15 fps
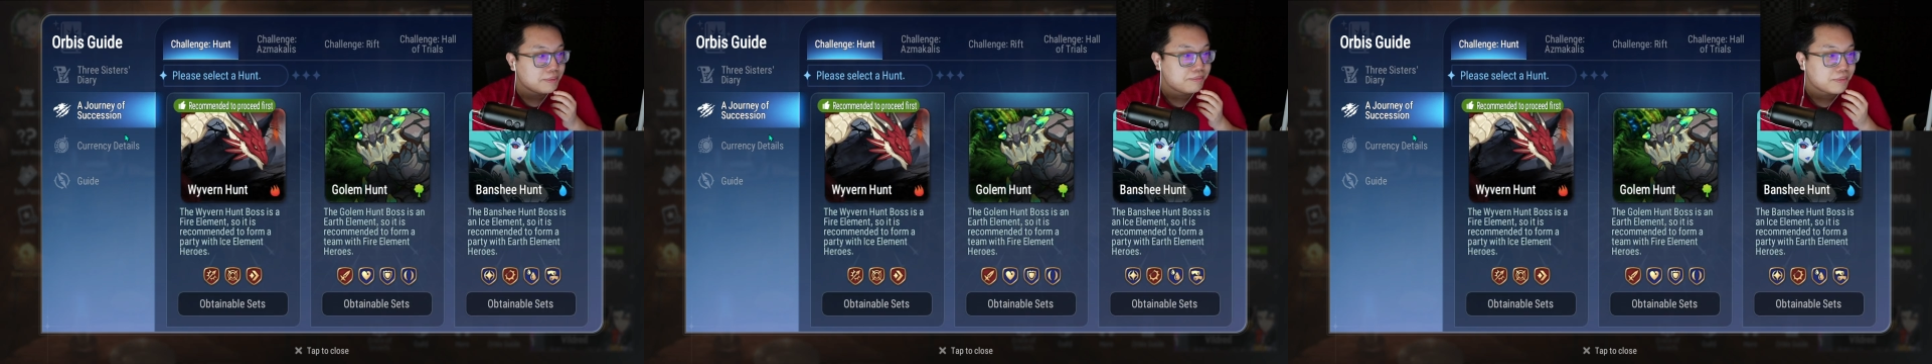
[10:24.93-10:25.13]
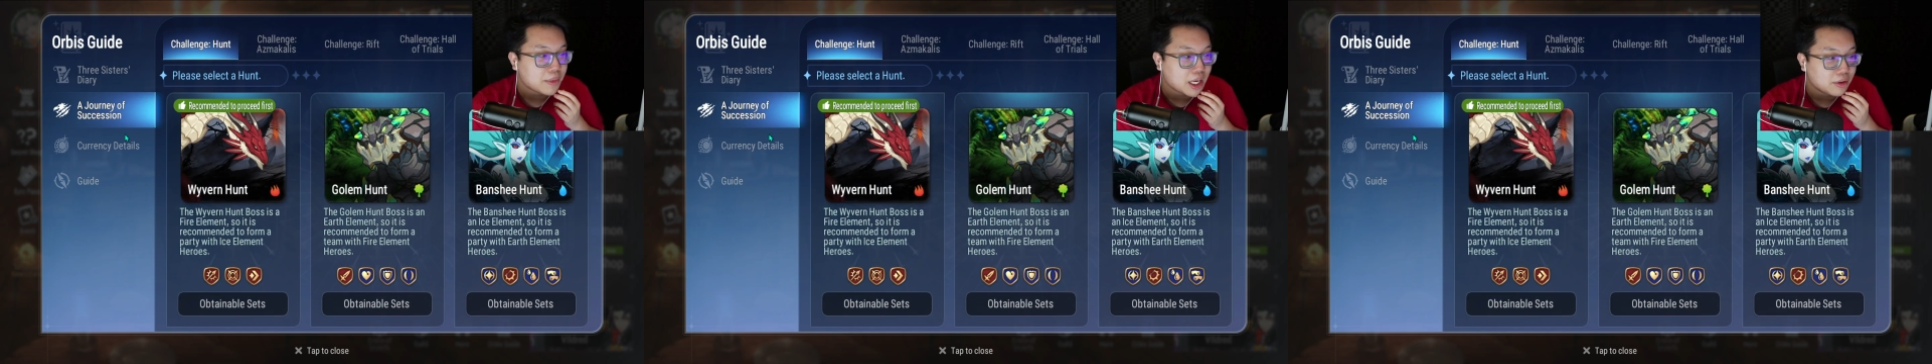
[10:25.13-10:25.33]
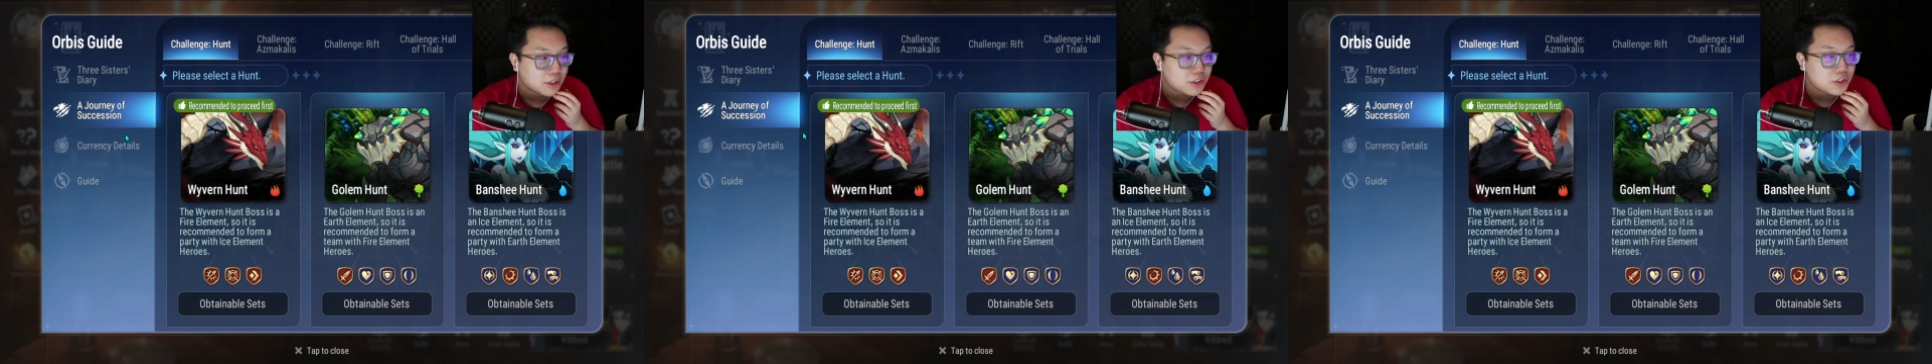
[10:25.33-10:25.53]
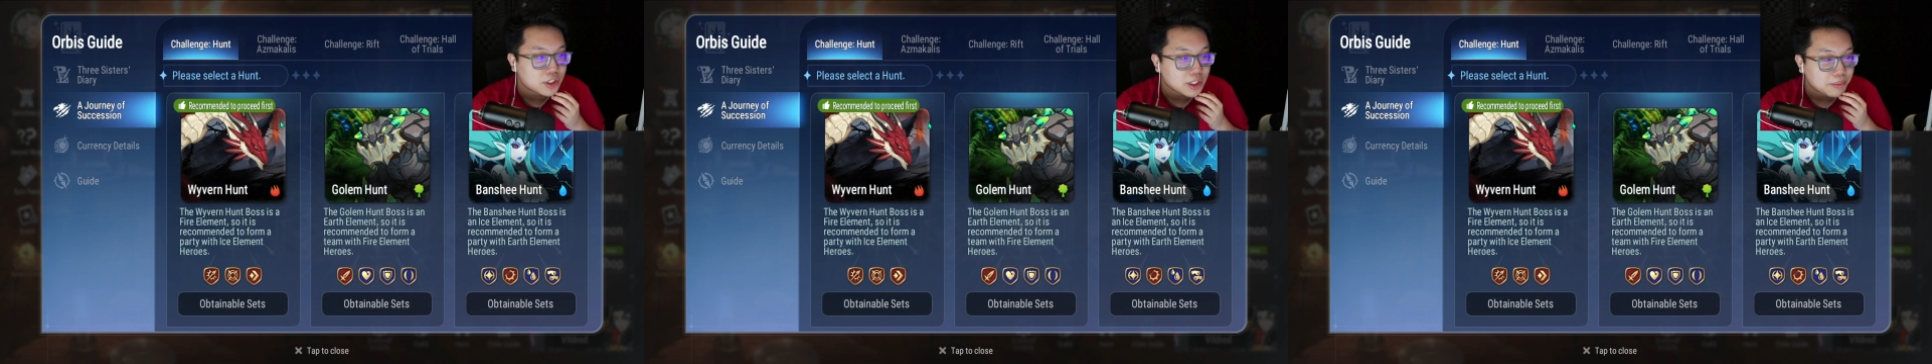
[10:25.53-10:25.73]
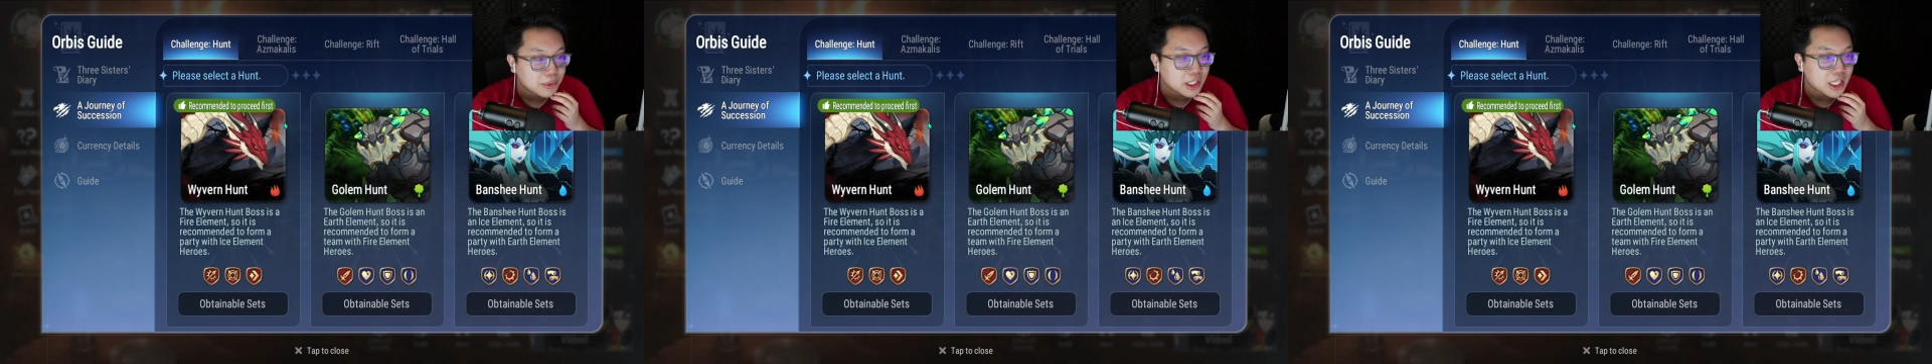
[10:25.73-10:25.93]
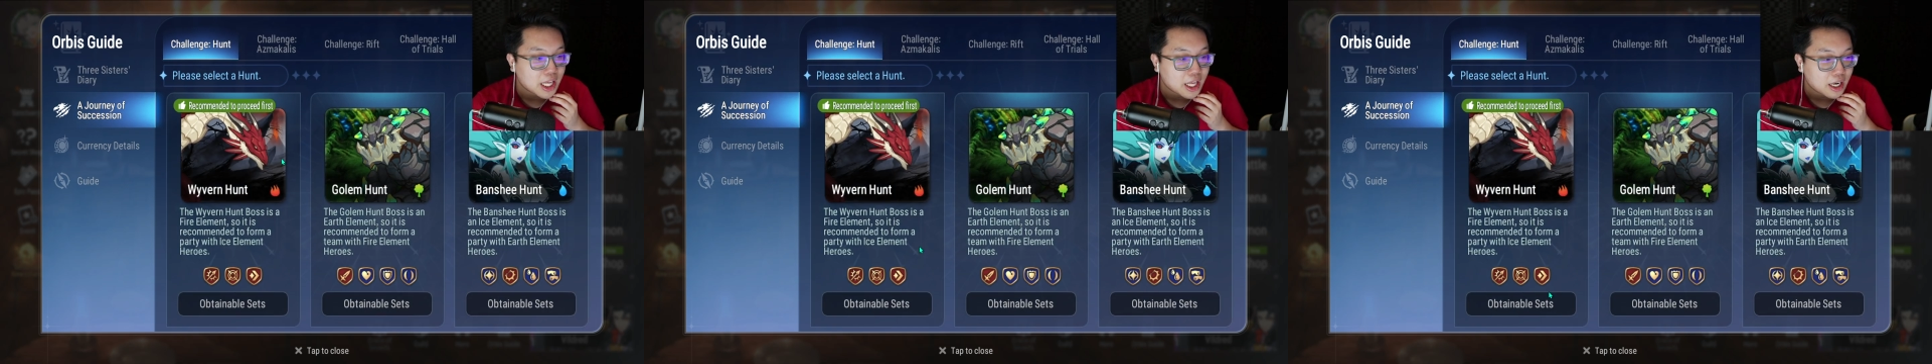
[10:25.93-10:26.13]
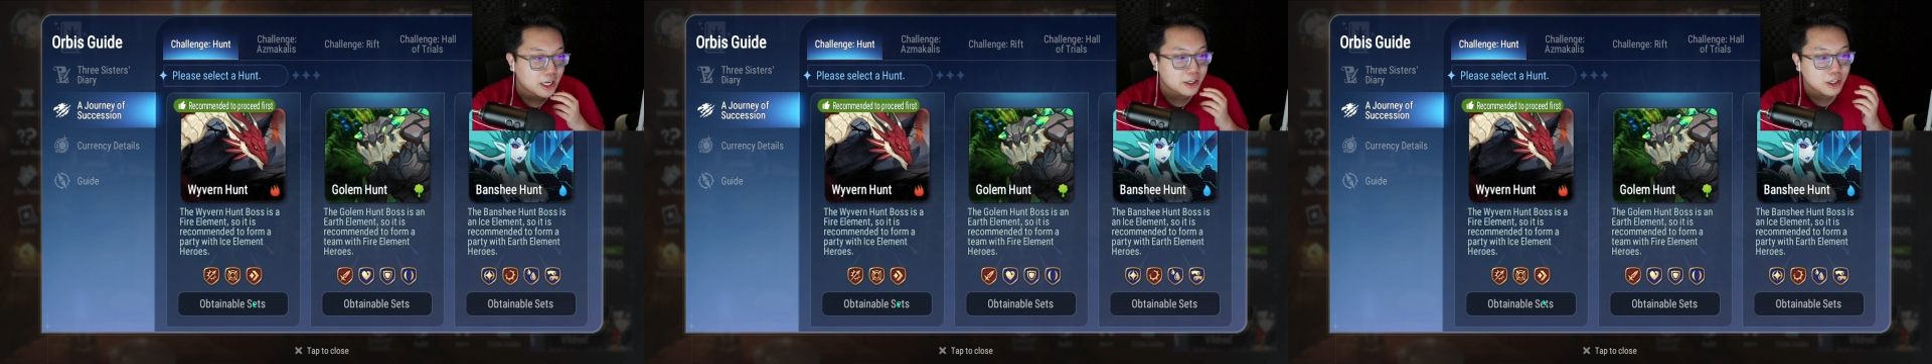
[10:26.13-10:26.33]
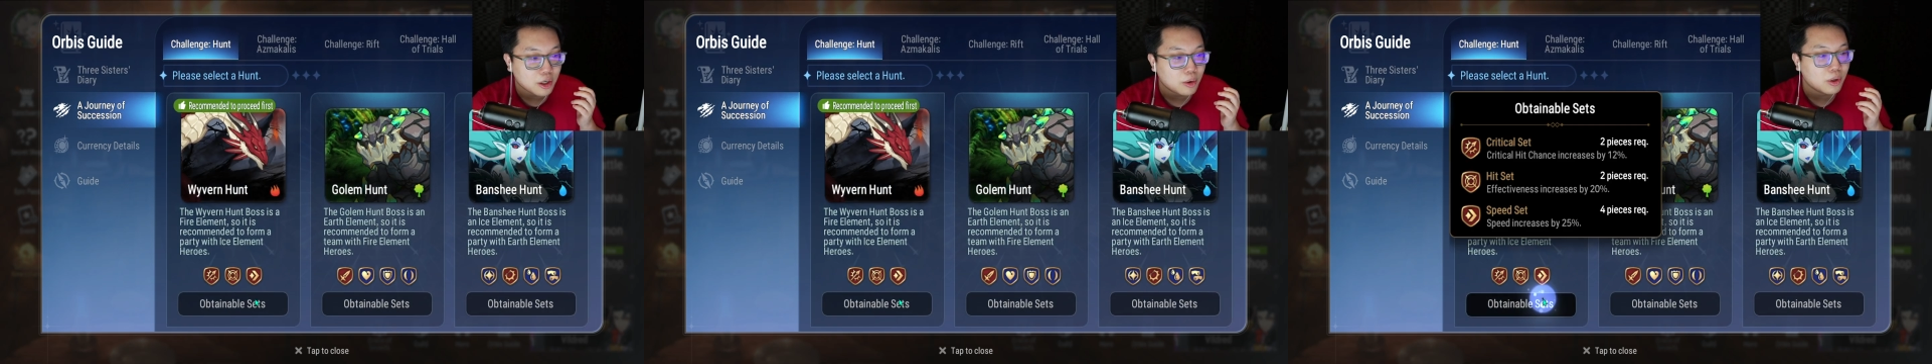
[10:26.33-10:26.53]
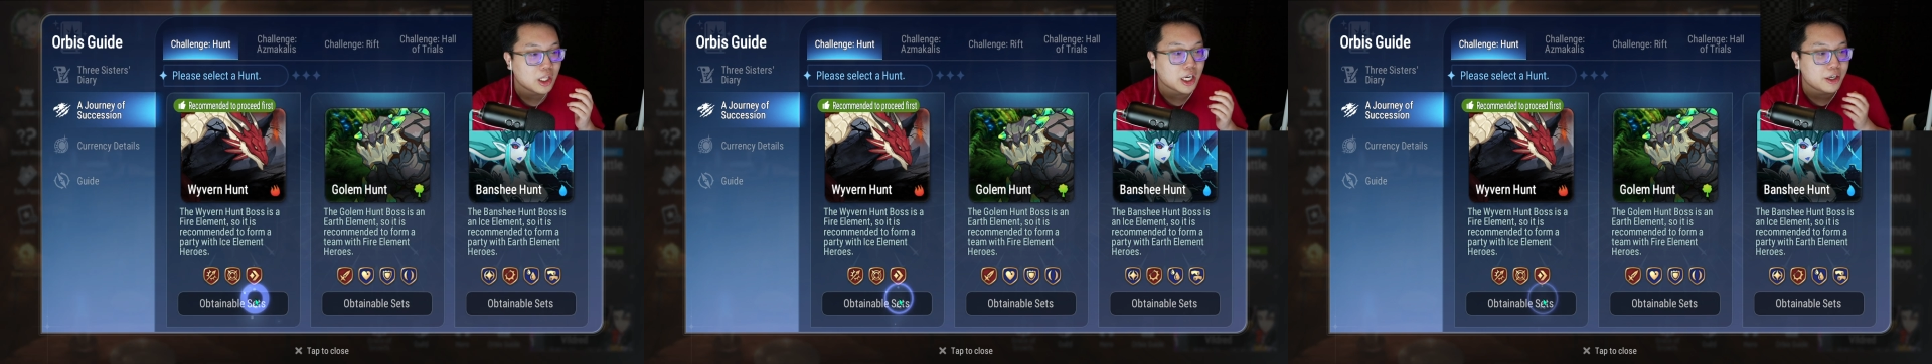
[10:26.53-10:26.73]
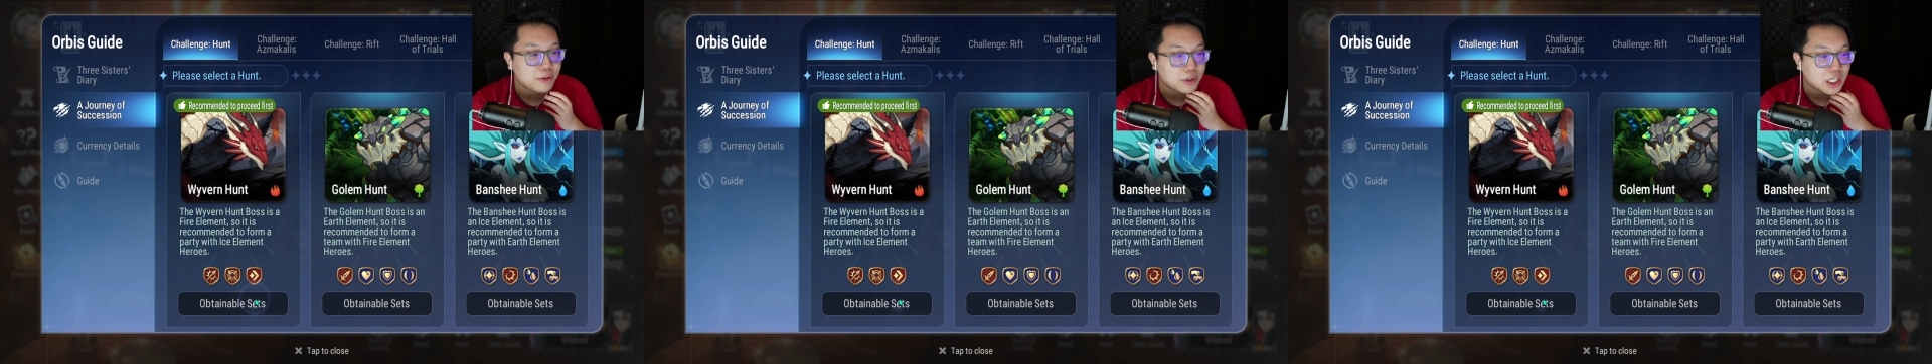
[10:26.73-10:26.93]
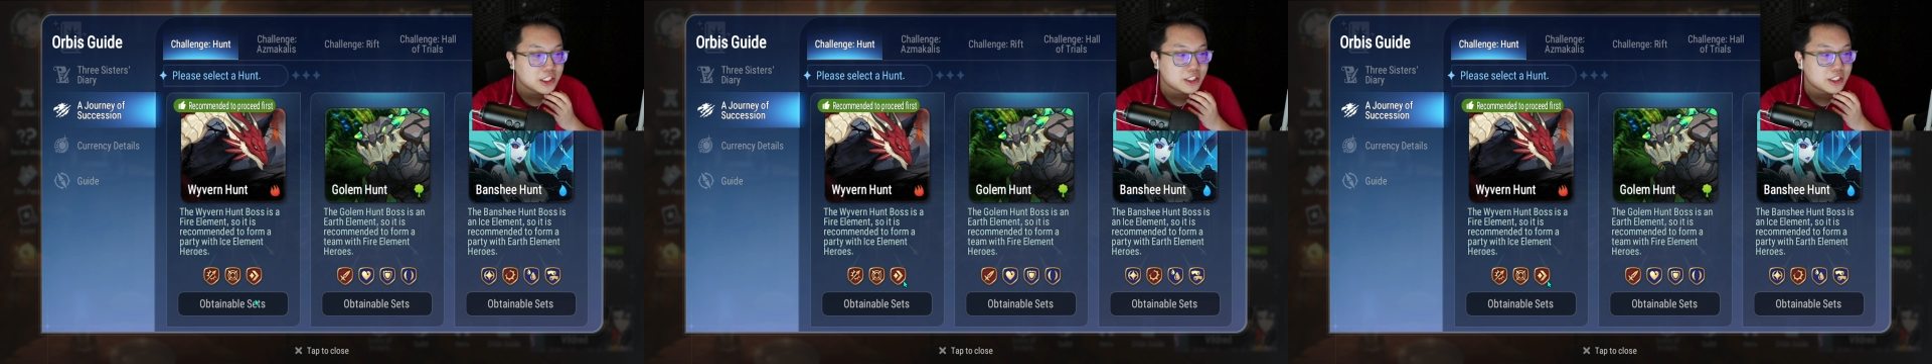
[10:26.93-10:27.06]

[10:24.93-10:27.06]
Now, this is something that I know a lot of you guys